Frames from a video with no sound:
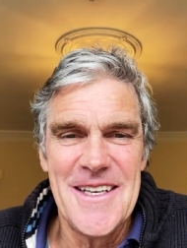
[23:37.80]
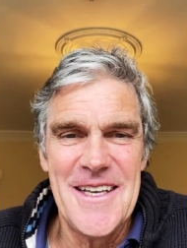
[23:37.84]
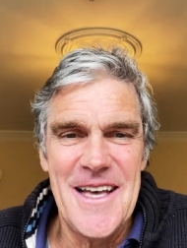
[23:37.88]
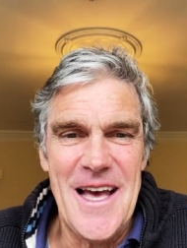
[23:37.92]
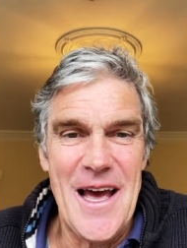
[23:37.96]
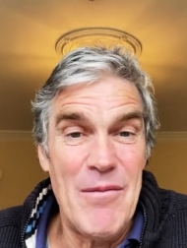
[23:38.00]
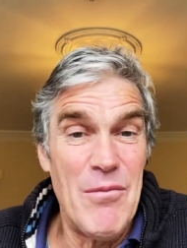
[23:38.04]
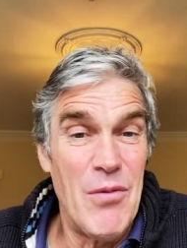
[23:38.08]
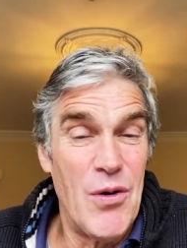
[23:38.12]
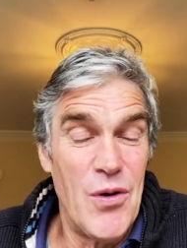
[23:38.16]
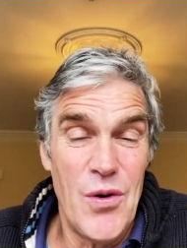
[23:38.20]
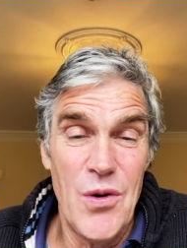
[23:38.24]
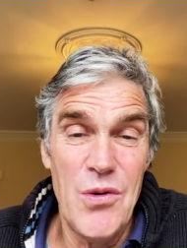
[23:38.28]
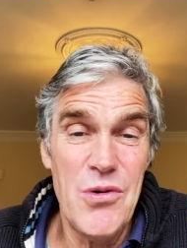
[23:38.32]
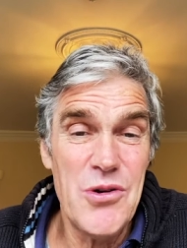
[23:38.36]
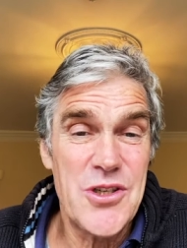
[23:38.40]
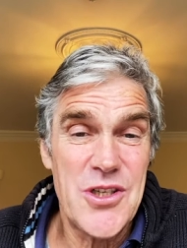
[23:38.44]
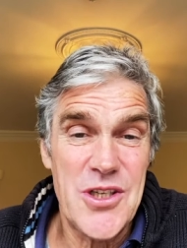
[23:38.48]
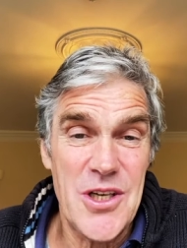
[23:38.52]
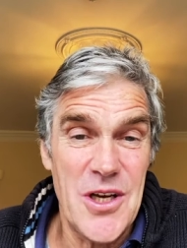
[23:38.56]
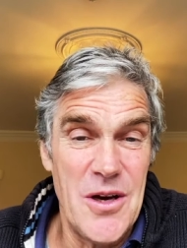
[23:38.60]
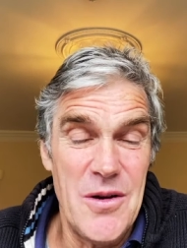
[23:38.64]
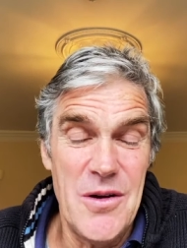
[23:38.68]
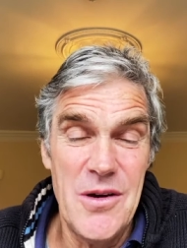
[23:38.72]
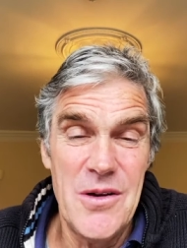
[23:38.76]
And we're
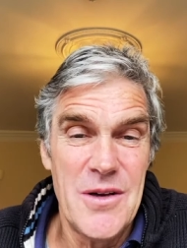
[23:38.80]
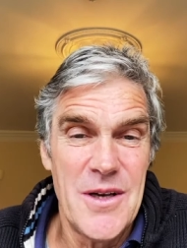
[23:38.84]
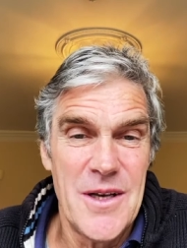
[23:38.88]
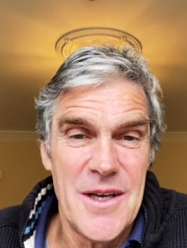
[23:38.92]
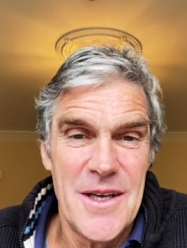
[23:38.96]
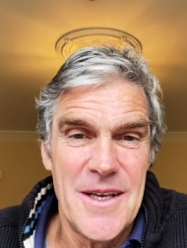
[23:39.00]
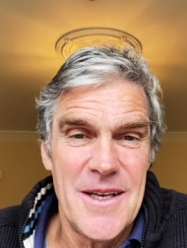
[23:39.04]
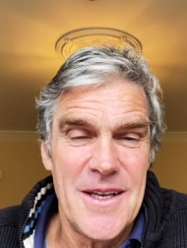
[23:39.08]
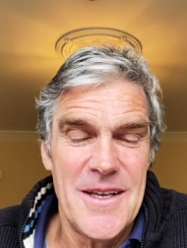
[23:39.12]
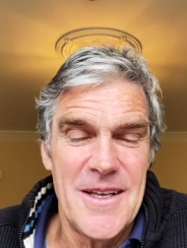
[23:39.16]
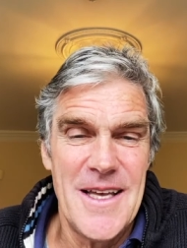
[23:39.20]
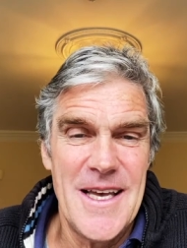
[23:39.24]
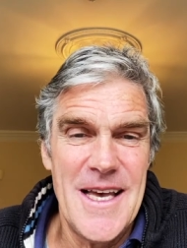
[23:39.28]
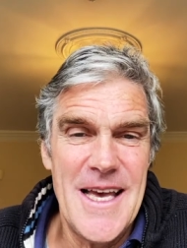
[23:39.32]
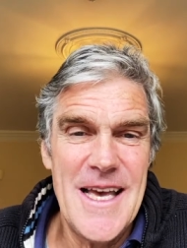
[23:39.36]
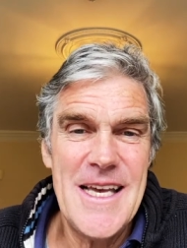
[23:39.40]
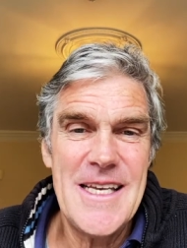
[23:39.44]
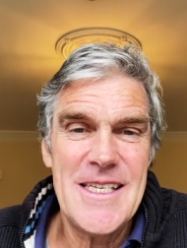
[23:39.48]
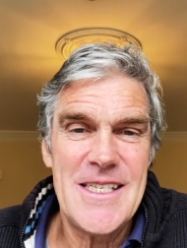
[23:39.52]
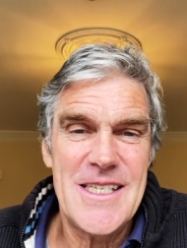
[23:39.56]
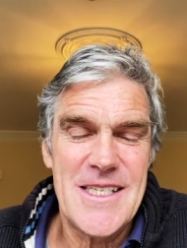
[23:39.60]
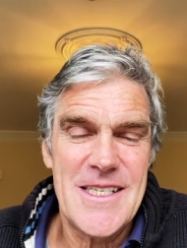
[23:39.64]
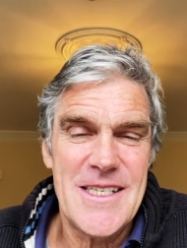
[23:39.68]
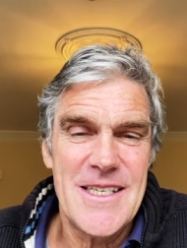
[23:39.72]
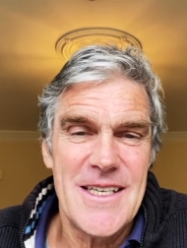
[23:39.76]
also
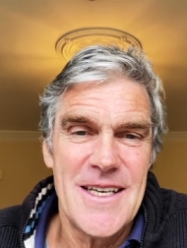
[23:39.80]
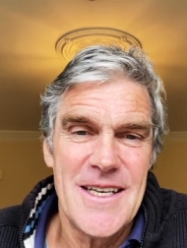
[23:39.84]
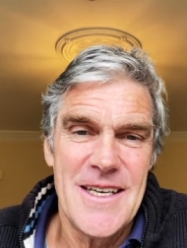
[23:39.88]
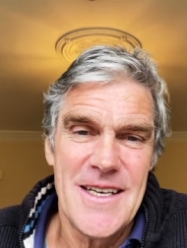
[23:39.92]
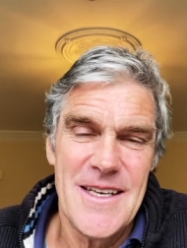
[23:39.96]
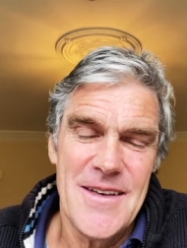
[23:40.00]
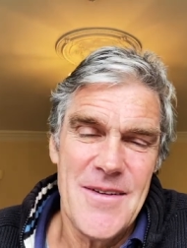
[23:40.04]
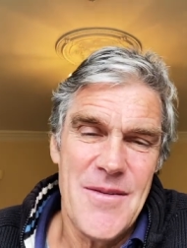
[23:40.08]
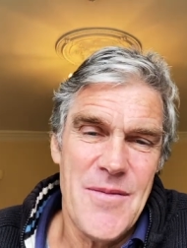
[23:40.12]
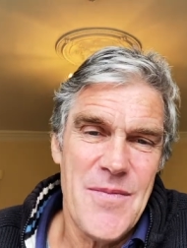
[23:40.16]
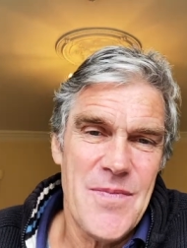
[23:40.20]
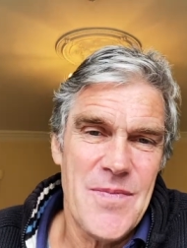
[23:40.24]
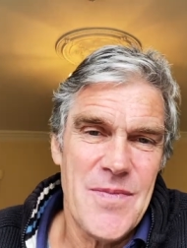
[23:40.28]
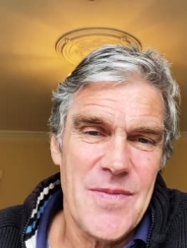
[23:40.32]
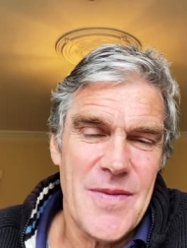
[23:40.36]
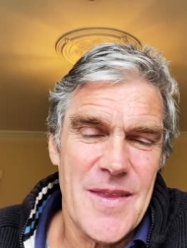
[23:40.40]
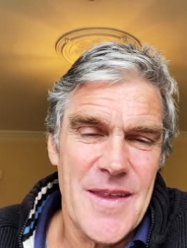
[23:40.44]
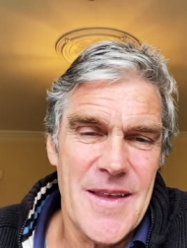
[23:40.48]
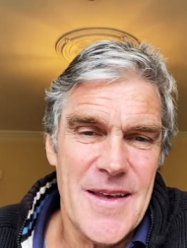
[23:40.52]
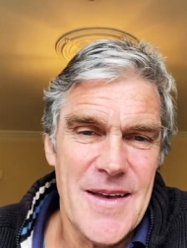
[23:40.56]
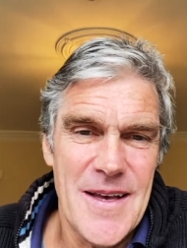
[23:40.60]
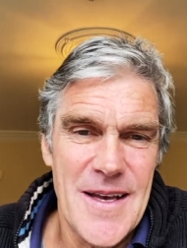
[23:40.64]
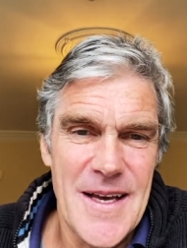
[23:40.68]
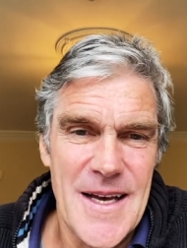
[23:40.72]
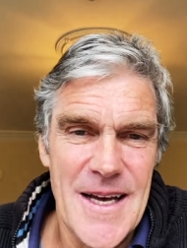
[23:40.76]
his,
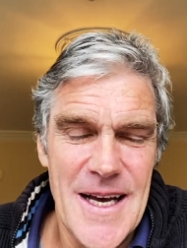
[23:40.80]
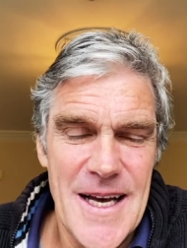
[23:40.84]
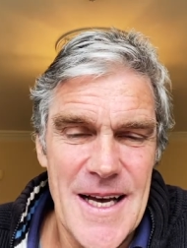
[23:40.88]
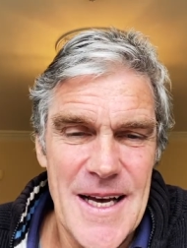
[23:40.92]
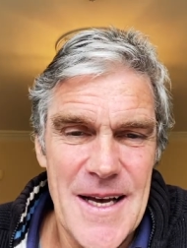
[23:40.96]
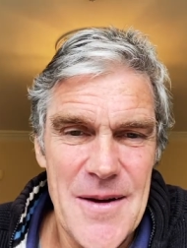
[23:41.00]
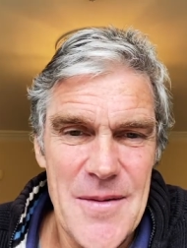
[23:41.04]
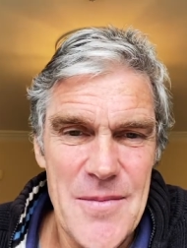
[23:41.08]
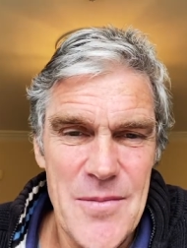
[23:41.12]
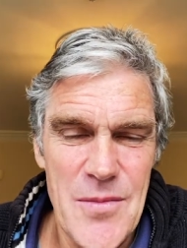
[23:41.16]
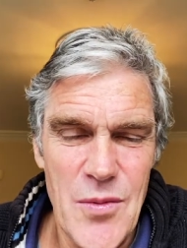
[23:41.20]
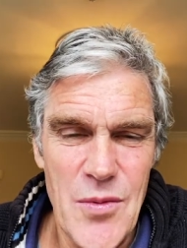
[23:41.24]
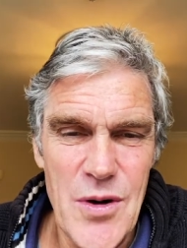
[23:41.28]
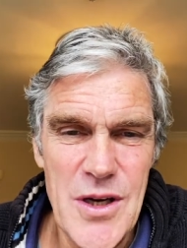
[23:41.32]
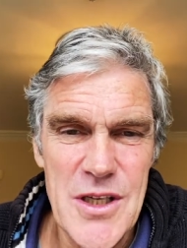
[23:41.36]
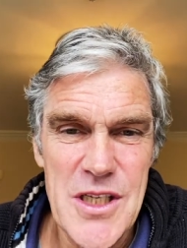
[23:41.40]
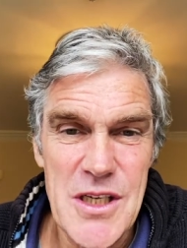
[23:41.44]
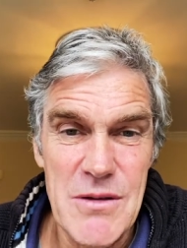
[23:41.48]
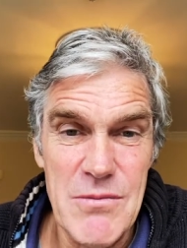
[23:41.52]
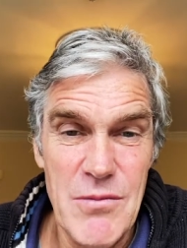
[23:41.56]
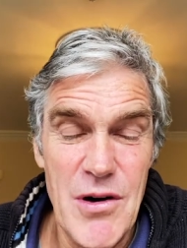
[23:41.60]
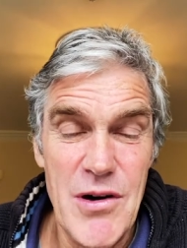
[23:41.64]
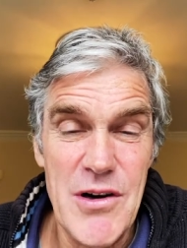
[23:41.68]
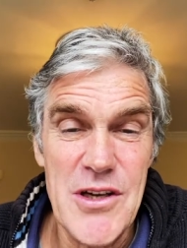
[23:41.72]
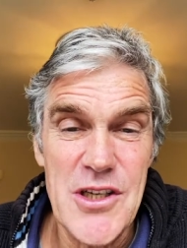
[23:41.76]
um, we're,
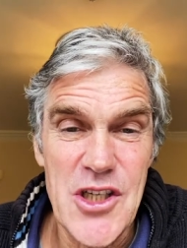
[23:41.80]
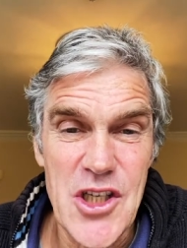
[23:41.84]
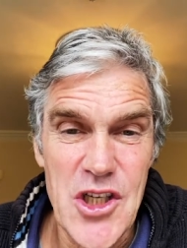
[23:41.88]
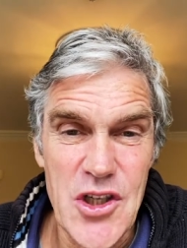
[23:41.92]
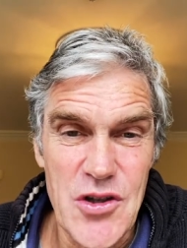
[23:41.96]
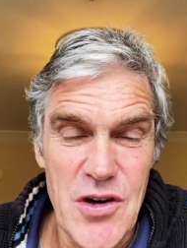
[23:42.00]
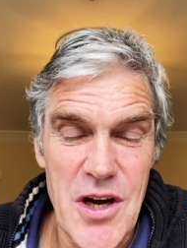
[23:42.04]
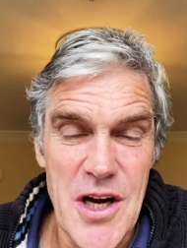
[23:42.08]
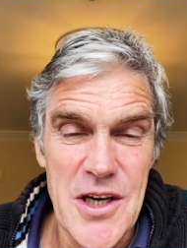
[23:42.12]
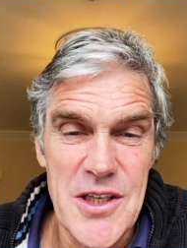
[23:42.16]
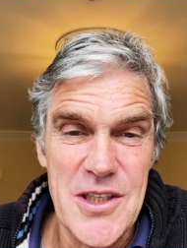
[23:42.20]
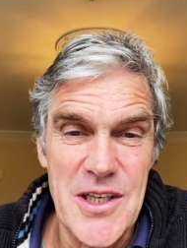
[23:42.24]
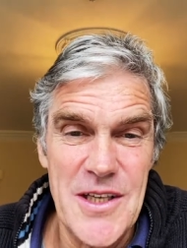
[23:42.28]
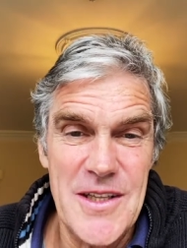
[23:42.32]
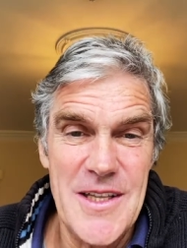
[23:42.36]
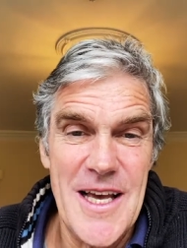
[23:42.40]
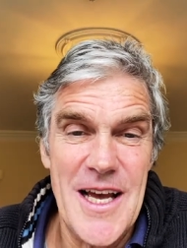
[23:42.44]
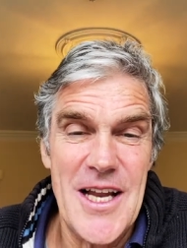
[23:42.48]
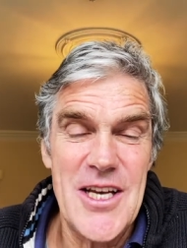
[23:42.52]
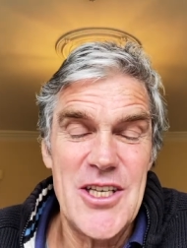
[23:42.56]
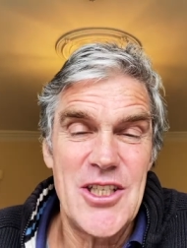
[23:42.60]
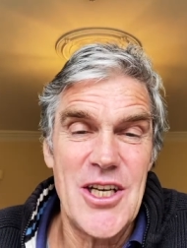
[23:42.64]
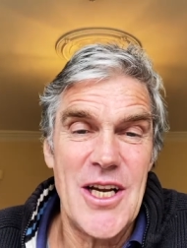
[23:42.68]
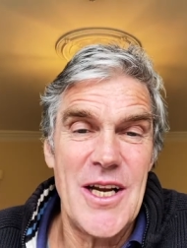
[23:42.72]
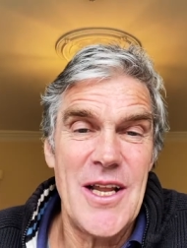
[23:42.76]
we're instructing the
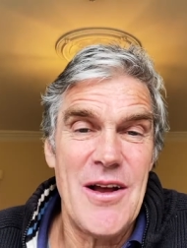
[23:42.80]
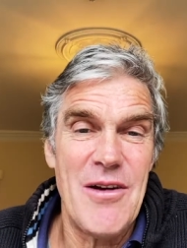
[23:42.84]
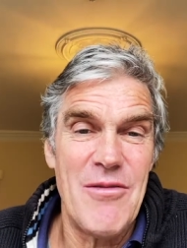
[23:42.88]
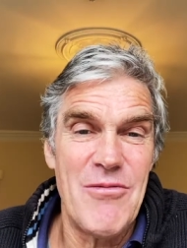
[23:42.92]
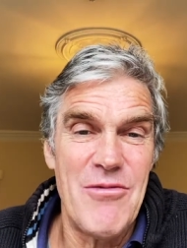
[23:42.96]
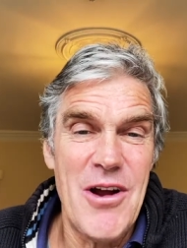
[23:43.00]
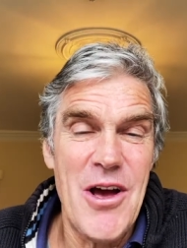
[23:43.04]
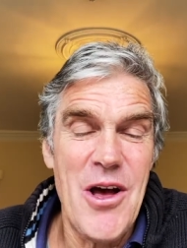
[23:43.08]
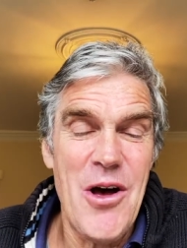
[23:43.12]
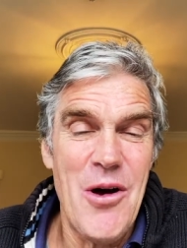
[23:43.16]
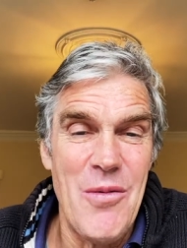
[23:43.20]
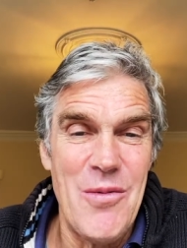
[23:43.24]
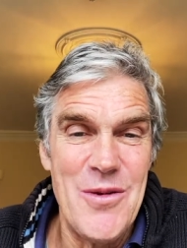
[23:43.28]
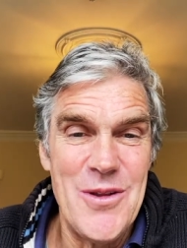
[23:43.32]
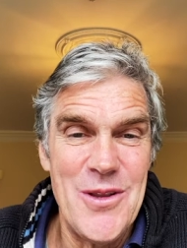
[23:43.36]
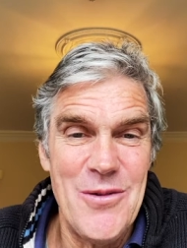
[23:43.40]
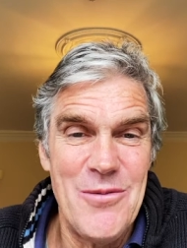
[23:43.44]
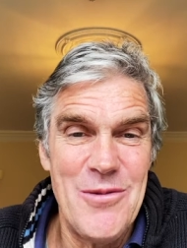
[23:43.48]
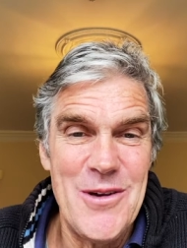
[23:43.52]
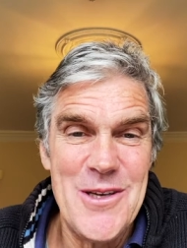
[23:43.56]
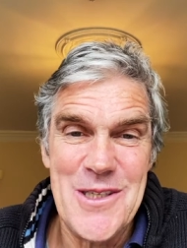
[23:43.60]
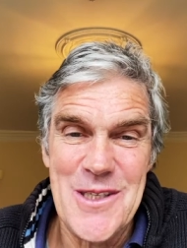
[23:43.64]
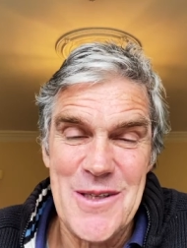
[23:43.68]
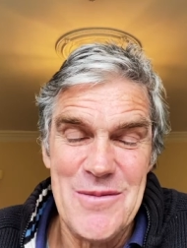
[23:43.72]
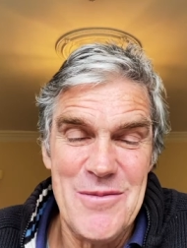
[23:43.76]
angelic realm in the
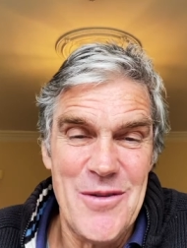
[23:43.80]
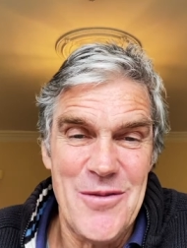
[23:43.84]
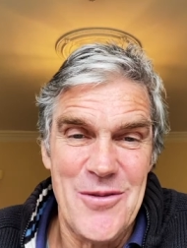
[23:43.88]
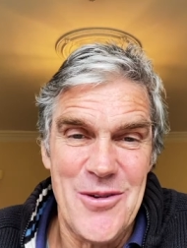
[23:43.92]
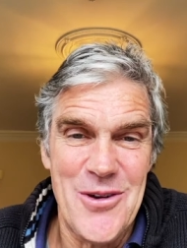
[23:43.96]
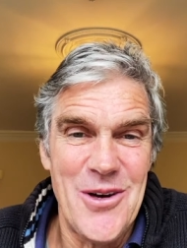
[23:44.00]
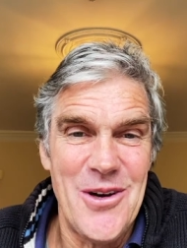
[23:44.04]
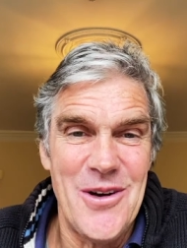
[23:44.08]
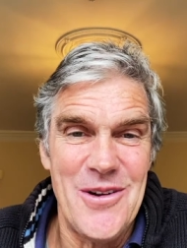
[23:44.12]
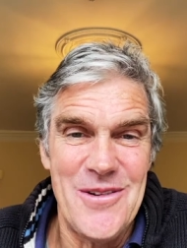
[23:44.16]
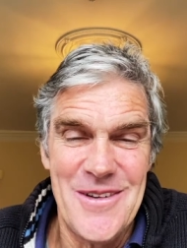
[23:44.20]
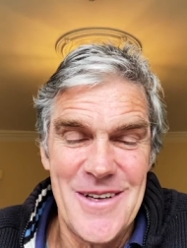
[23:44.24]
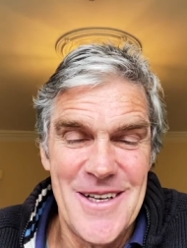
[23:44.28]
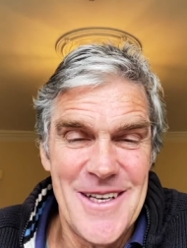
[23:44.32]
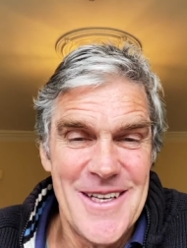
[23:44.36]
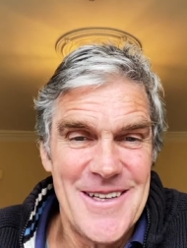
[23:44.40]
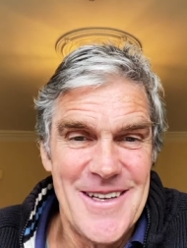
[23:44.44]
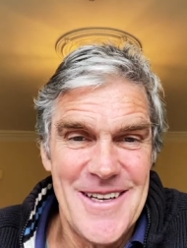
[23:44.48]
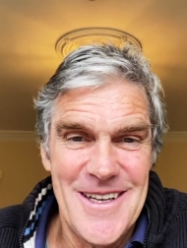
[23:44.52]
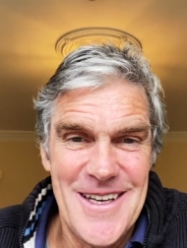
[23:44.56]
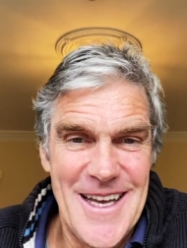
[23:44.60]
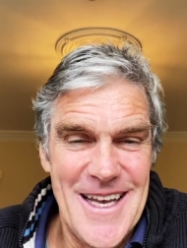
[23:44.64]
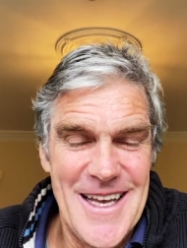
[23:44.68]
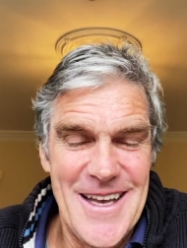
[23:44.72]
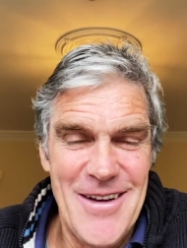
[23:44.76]
wisdom of God, uh,